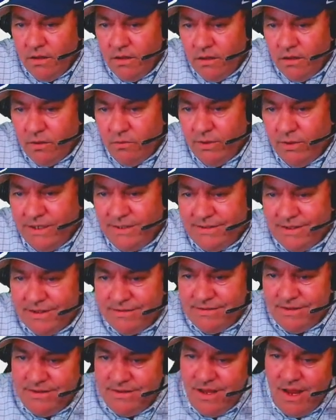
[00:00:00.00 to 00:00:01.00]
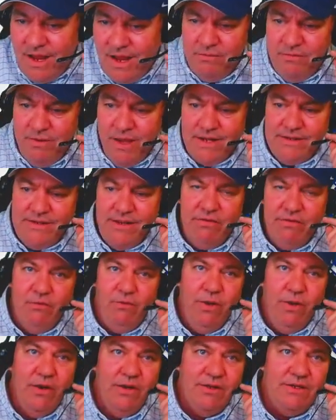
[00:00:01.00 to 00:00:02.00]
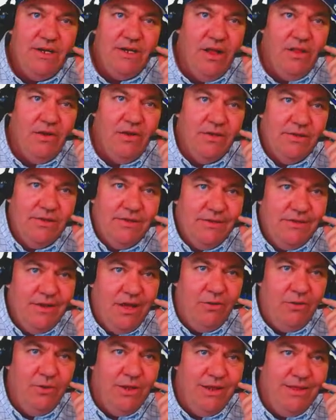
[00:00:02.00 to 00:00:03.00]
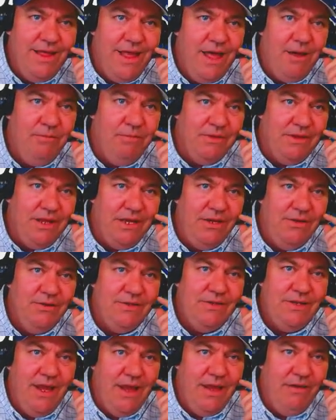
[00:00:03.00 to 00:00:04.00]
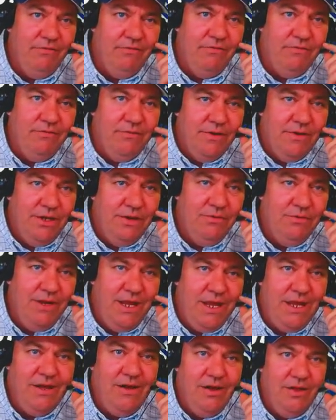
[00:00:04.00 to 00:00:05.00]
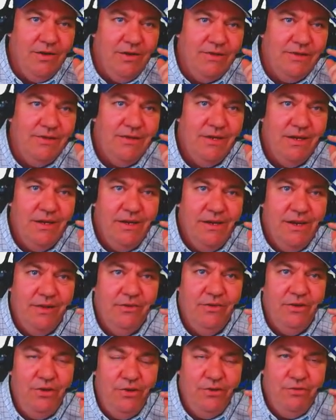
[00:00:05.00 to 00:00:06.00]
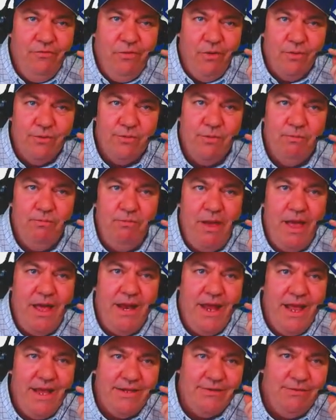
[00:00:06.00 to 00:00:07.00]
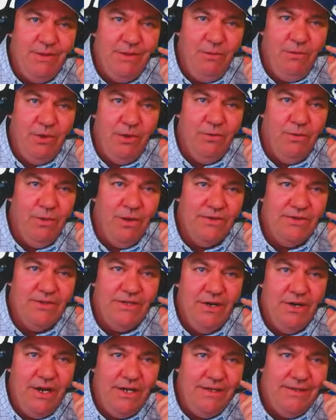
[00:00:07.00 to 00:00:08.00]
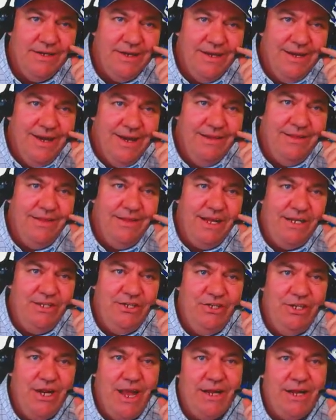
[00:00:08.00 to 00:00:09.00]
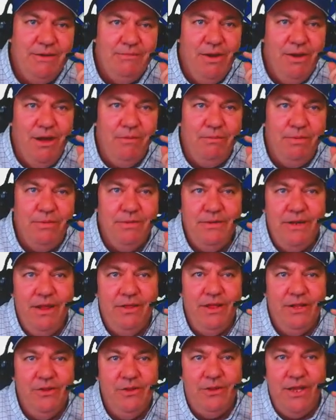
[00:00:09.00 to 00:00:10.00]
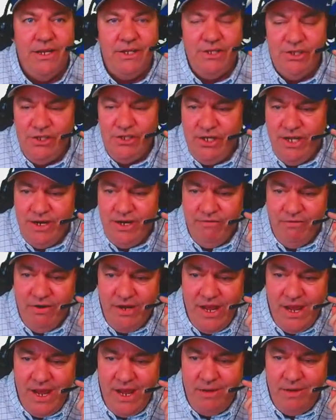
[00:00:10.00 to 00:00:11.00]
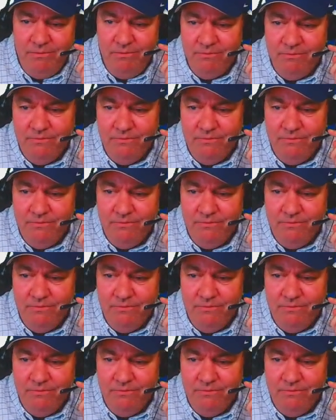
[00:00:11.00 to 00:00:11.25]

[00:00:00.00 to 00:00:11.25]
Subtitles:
Quinny says the Diamondbacks have the weirdest colors. Not only that, but they used to have unique colors, and their uniforms were badass when they won the World Series, and then they jacked them up. Now they look like shit every game.